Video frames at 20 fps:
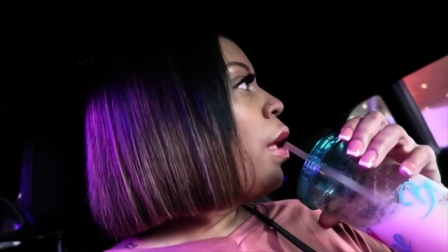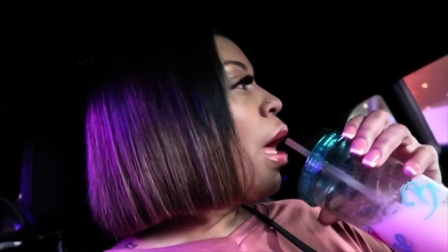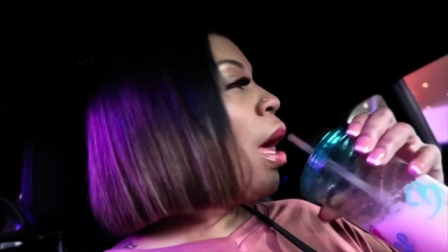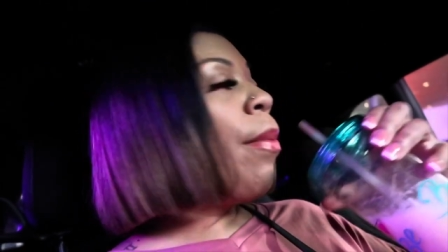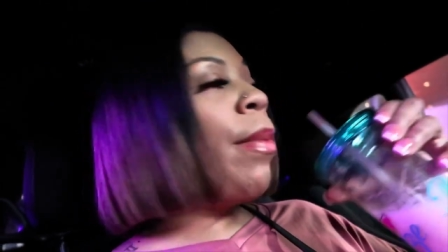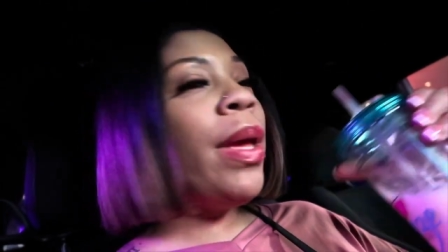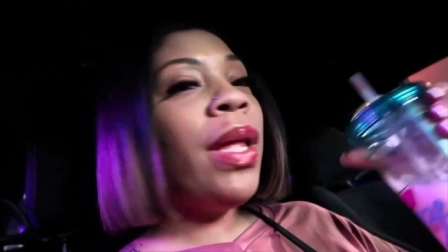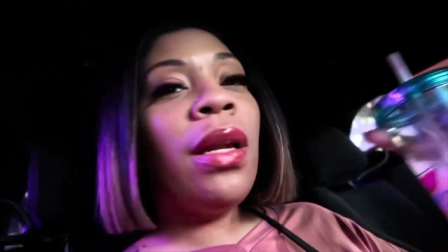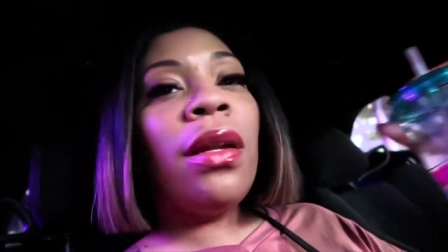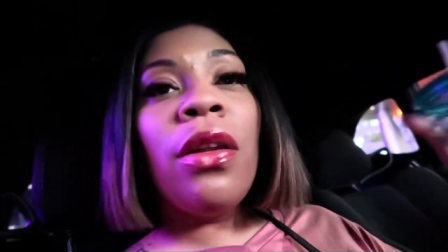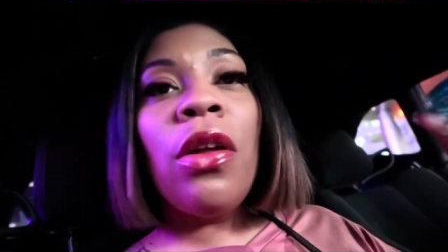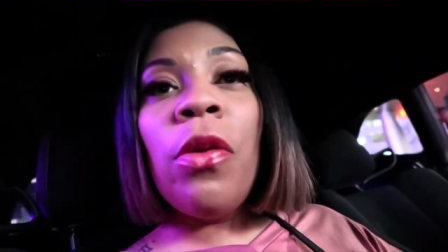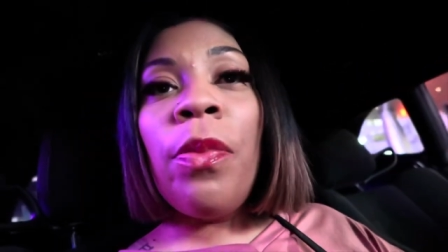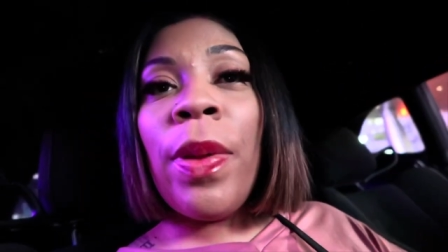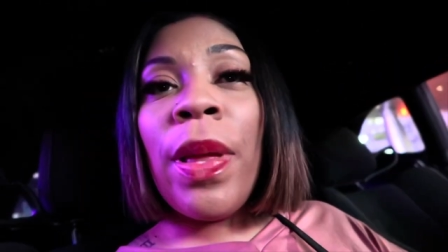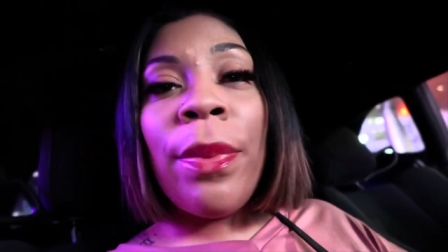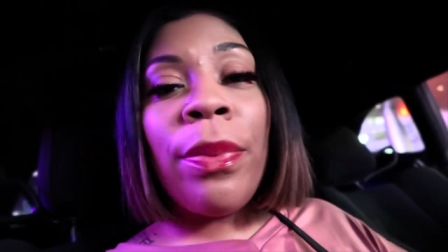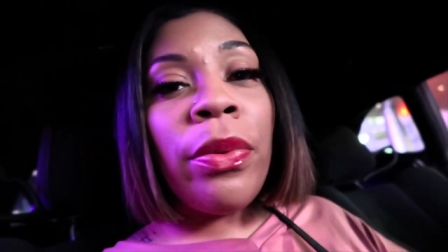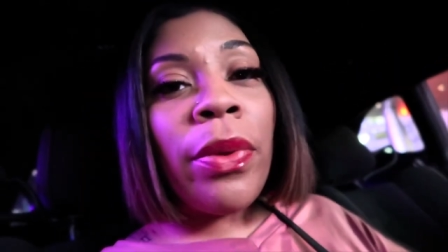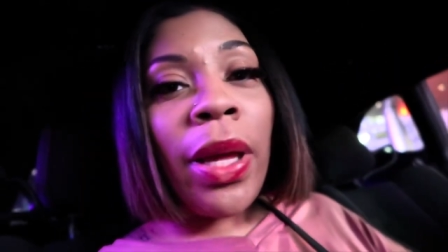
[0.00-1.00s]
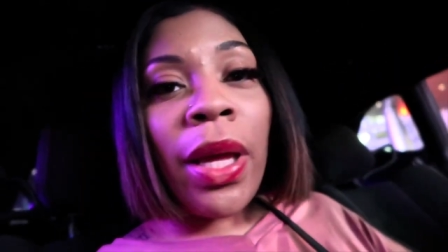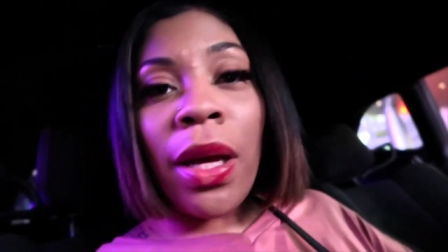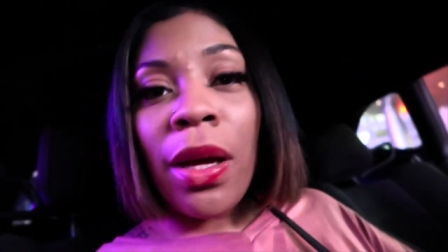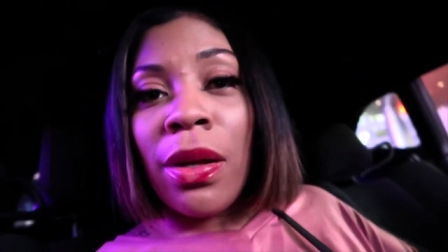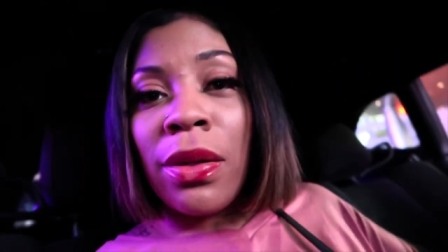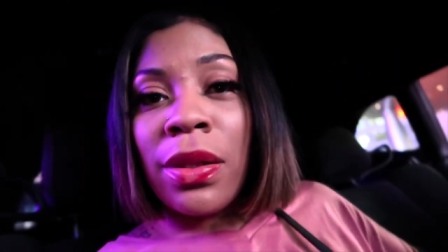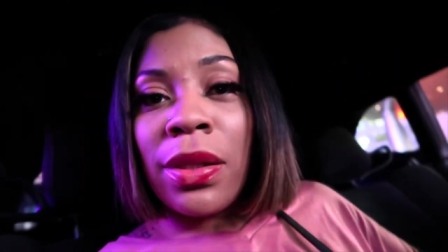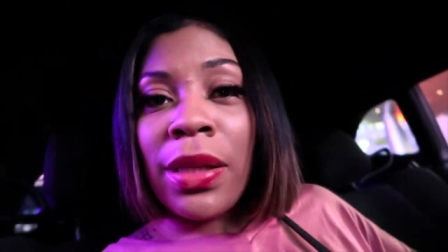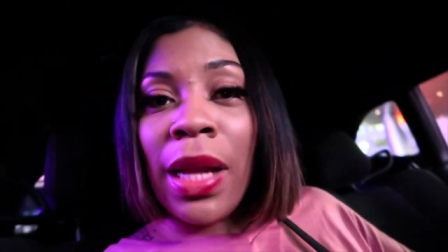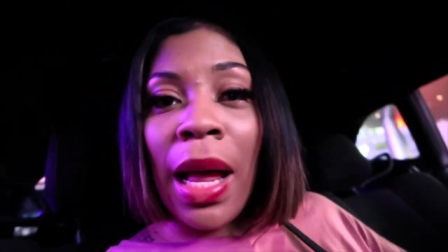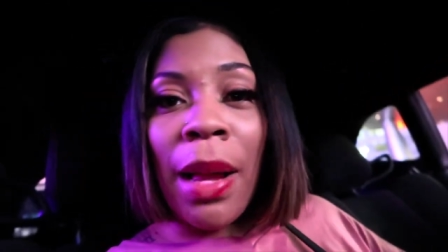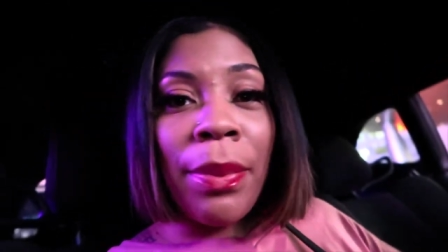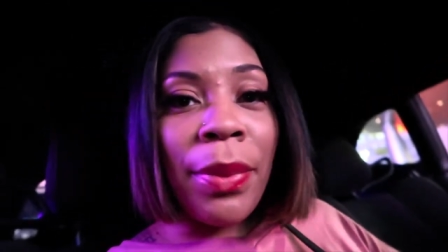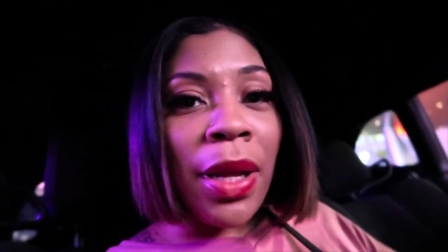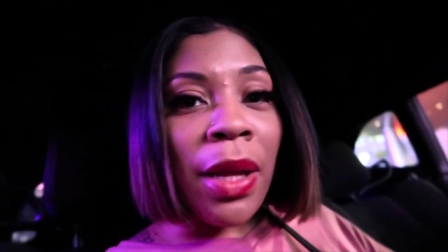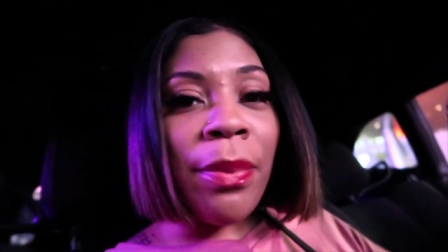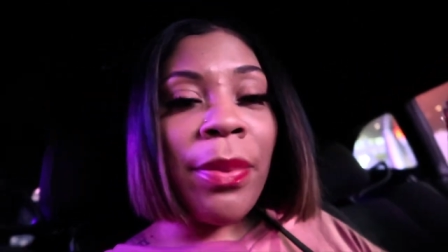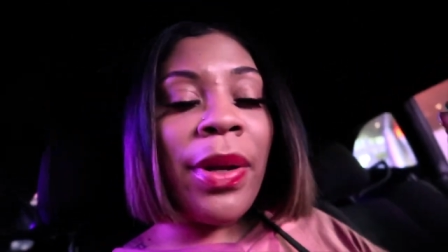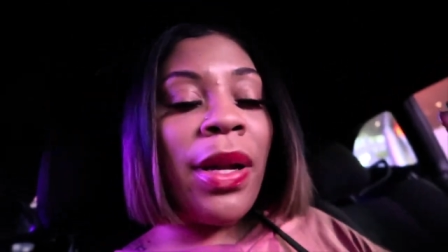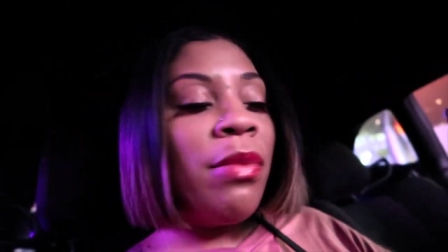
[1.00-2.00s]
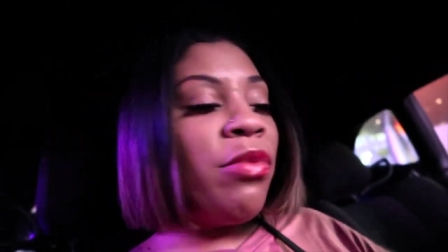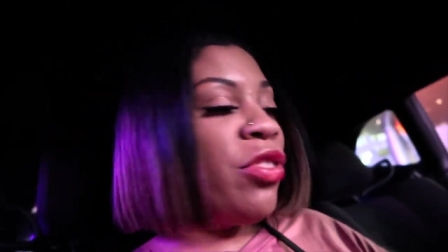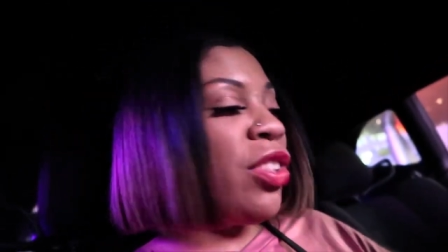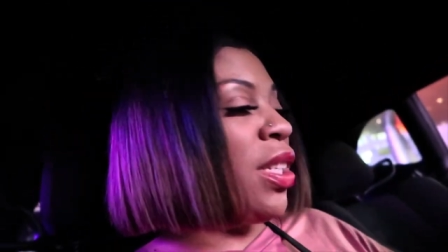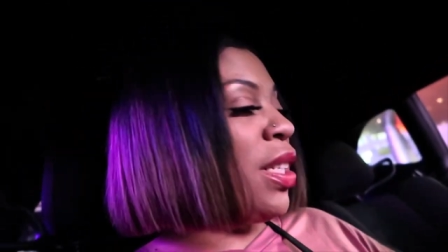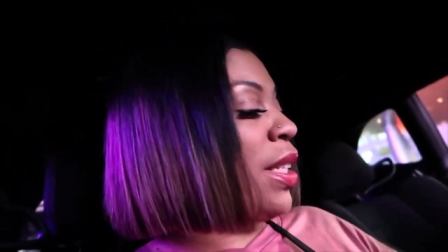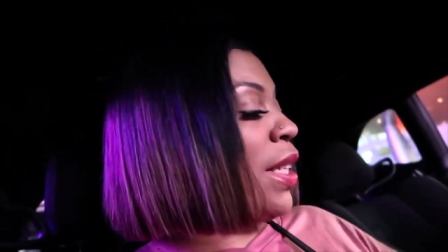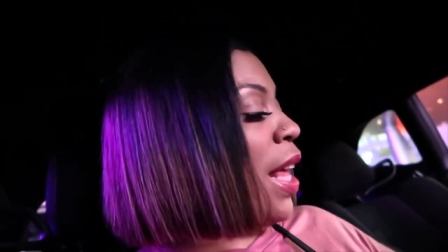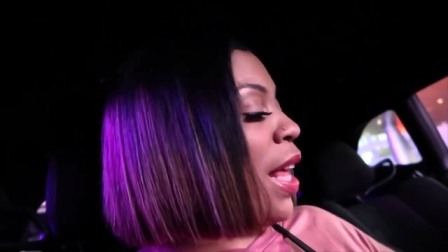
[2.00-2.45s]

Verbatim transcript: I mean, a little pimple ain't gonna stop nothing, but I'm just